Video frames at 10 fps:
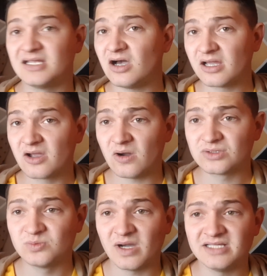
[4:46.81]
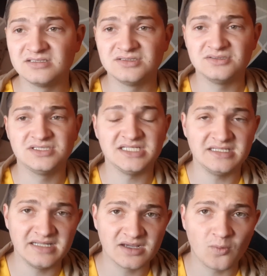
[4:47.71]
And I can't wait to
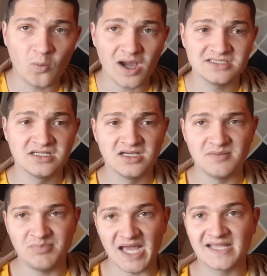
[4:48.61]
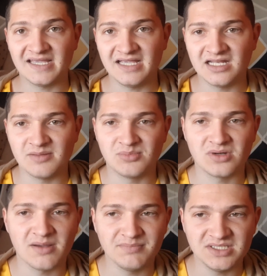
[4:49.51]
see Nick White back in a
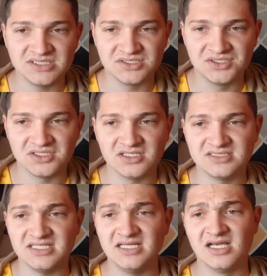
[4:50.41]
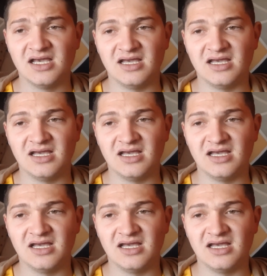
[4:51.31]
Brumbies jersey.